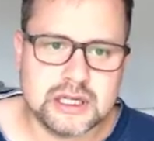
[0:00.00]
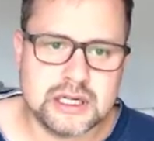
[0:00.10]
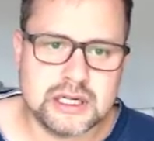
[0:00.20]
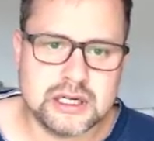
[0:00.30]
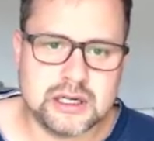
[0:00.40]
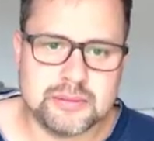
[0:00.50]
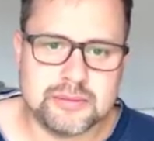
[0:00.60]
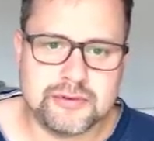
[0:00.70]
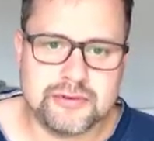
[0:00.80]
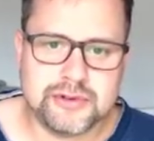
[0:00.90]

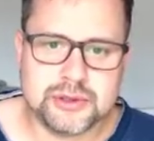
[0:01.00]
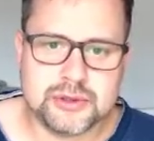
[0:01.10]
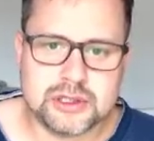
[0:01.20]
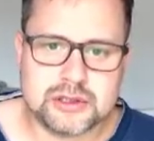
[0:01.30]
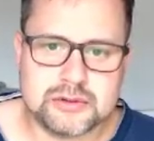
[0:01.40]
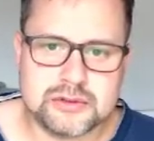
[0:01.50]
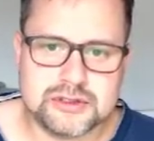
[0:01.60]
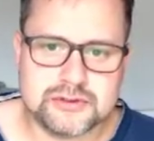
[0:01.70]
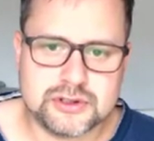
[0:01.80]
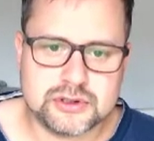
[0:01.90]
Viewer,
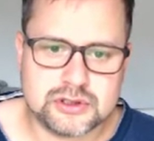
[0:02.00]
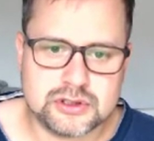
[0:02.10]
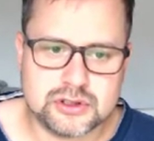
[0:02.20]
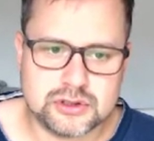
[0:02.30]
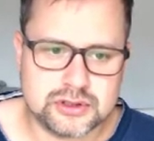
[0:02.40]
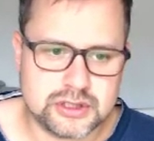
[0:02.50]
recent viewer. Good.